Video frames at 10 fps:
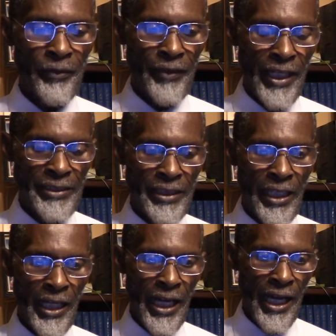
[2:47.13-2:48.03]
that
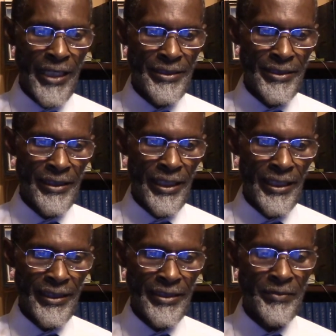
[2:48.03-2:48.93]
has
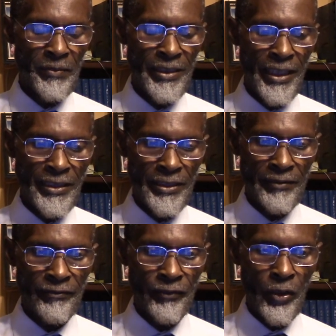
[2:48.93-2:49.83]
an
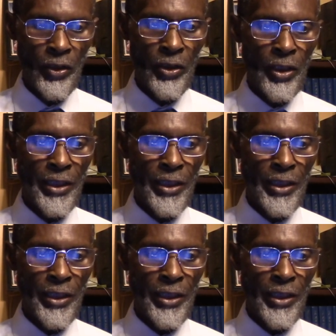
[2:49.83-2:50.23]
explanation for